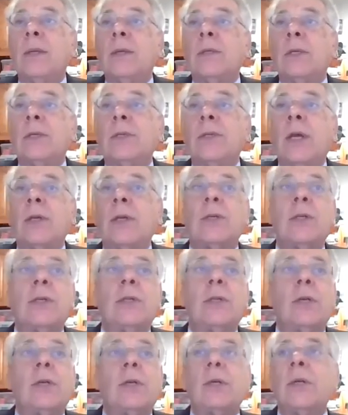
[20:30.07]
Success in
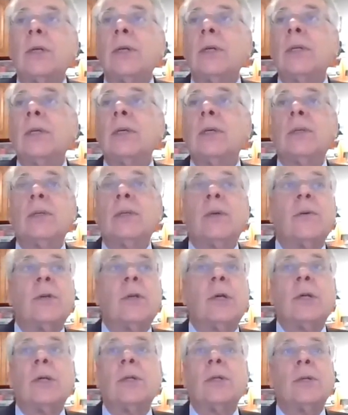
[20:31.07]

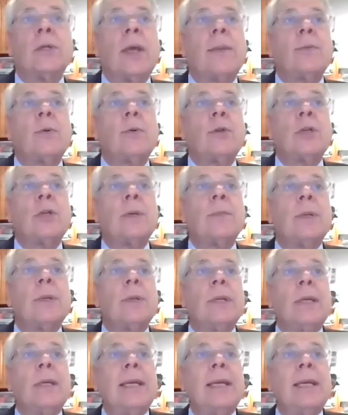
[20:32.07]
discipleship